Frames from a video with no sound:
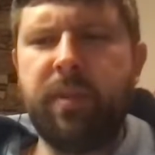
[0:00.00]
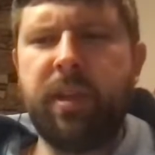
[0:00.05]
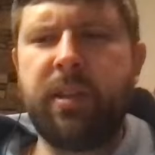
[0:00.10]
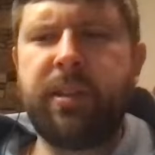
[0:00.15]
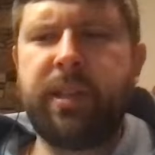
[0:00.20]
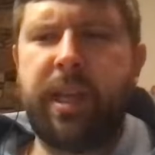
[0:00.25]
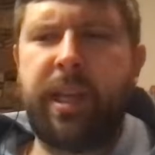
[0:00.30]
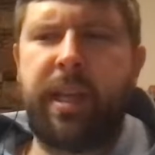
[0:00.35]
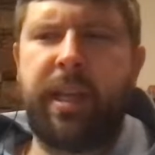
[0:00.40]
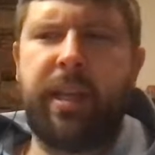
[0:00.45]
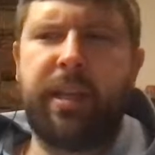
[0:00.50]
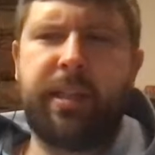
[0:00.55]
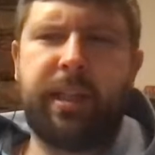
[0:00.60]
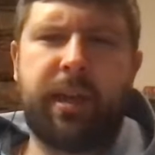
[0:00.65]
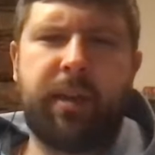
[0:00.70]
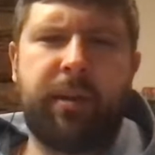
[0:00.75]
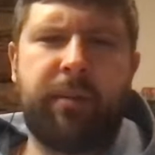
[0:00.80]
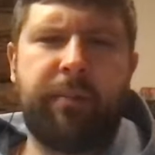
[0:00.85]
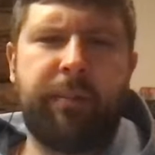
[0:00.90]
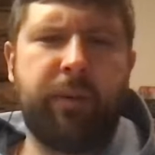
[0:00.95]
taking it
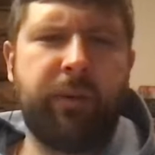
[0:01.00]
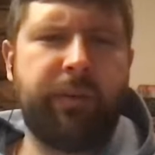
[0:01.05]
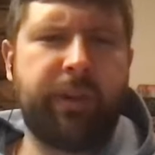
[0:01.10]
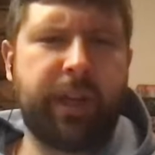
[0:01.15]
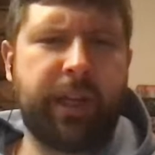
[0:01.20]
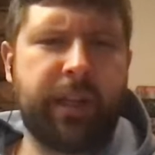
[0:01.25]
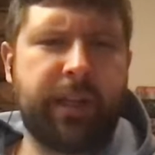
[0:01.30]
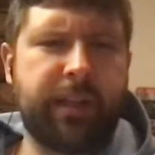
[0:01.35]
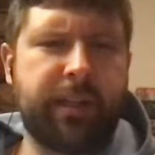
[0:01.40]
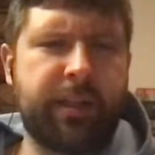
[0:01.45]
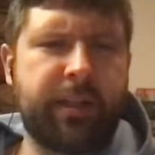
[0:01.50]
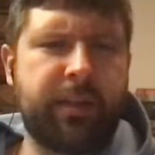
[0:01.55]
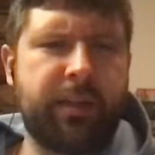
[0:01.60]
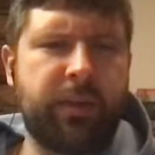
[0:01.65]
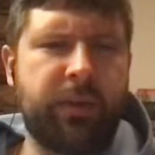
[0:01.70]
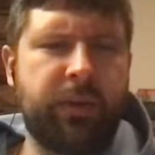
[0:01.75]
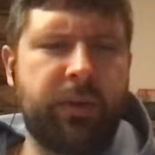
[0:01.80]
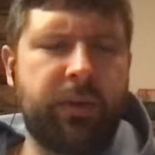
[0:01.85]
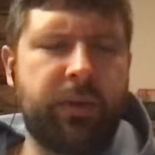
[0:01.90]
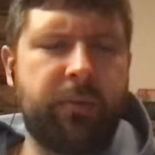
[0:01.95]
down and moving it
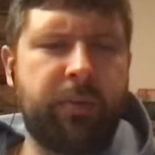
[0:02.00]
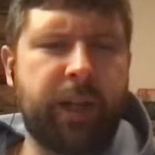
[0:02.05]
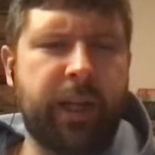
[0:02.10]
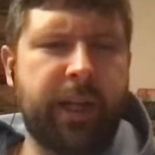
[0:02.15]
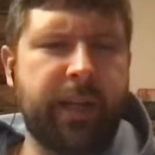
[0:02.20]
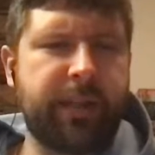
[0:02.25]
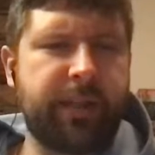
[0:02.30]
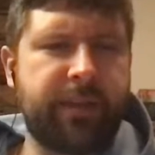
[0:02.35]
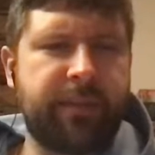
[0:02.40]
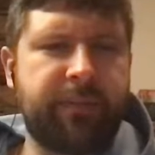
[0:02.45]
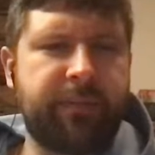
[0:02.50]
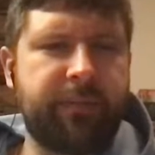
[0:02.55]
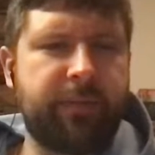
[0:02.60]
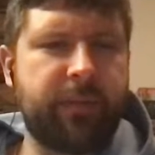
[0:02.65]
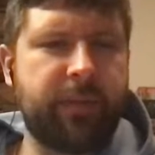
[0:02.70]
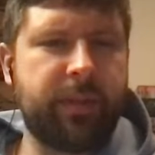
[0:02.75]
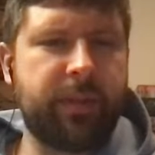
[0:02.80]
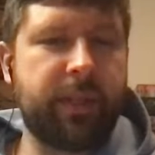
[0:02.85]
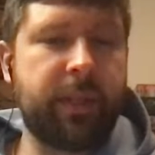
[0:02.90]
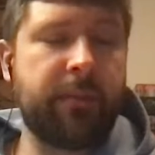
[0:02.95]
to a new place
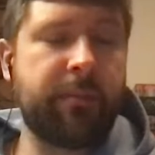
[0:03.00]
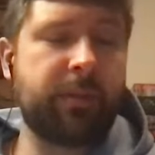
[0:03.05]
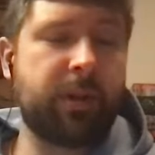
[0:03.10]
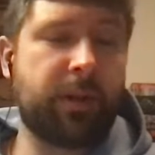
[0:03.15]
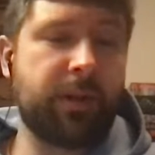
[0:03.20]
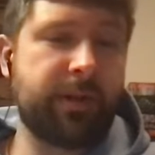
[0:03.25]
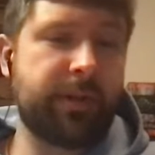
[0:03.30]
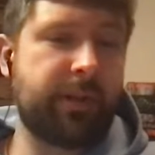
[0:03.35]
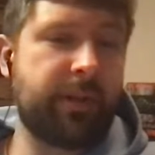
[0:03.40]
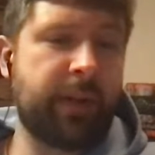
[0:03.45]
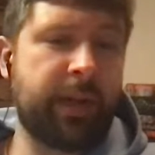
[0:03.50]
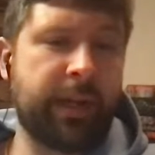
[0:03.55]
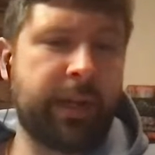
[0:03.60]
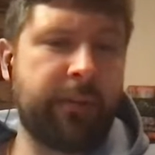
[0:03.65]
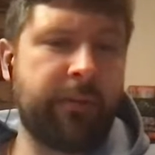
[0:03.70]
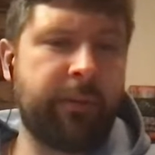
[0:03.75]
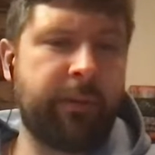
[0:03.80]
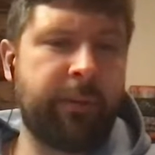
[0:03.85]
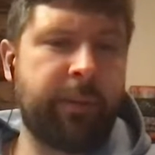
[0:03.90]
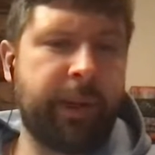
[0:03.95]
seems also like
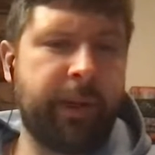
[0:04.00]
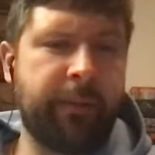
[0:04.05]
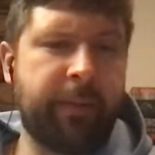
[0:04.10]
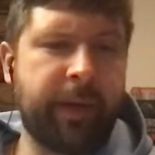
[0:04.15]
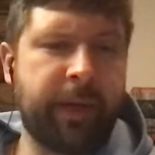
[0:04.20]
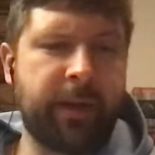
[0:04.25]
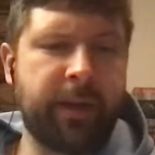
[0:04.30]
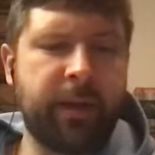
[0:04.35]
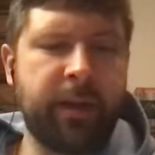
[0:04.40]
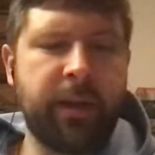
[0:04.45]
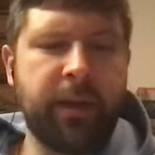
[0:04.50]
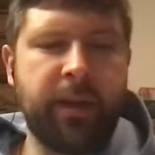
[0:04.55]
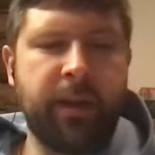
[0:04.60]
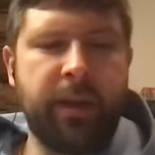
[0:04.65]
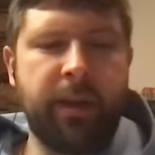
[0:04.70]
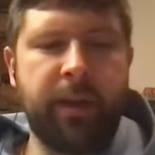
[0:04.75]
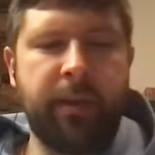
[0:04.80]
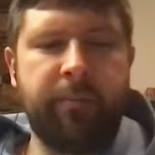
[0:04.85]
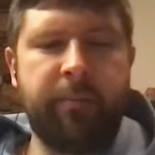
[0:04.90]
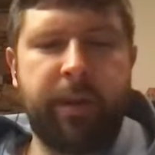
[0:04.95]
it would be a big
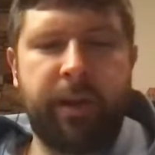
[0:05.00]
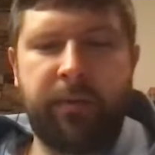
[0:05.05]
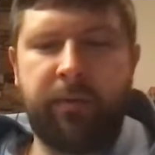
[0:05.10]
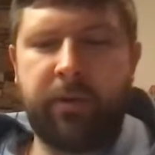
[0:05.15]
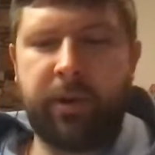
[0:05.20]
bit of